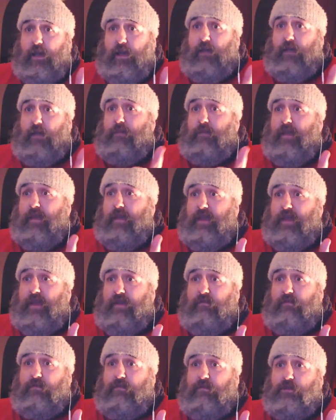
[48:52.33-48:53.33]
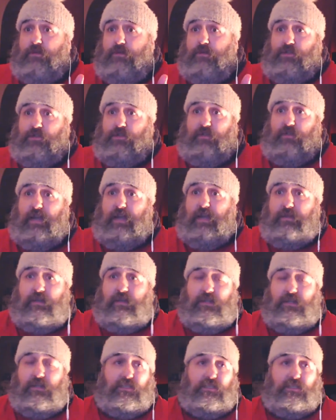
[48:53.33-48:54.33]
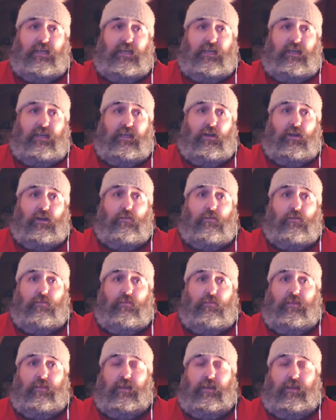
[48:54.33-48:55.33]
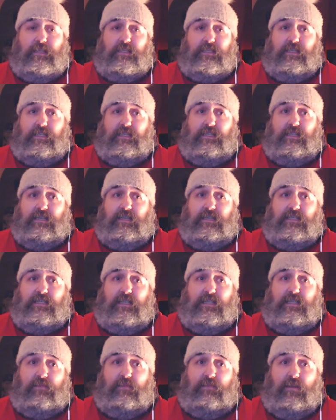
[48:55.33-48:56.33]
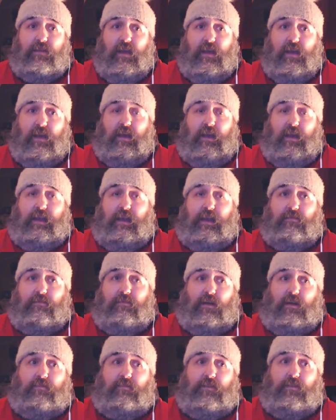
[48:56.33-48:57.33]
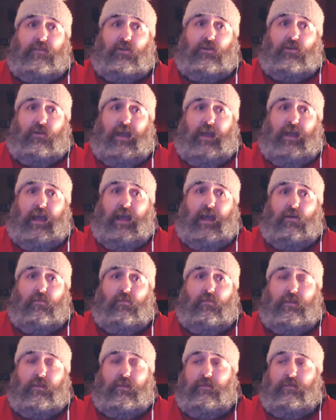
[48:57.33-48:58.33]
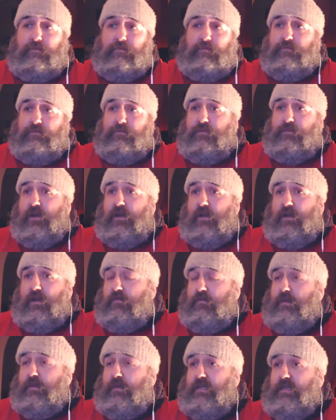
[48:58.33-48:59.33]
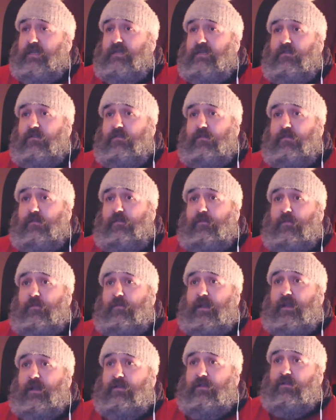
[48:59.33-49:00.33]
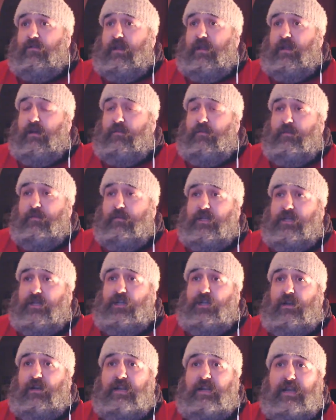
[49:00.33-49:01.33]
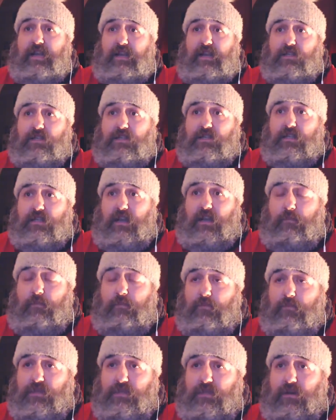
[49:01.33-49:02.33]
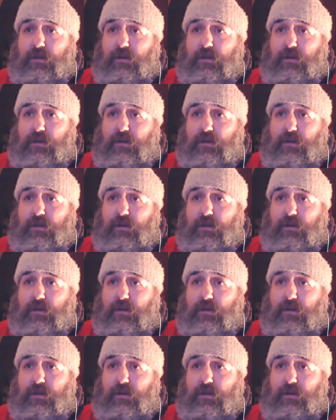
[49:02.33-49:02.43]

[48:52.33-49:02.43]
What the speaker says: And back then, with George Graham, he'd only just taken over in 86, 87. And that was after Don Howe. We'd kind of played terrible football under Don Howe. I think we had Charlie Nicholas at the club, who would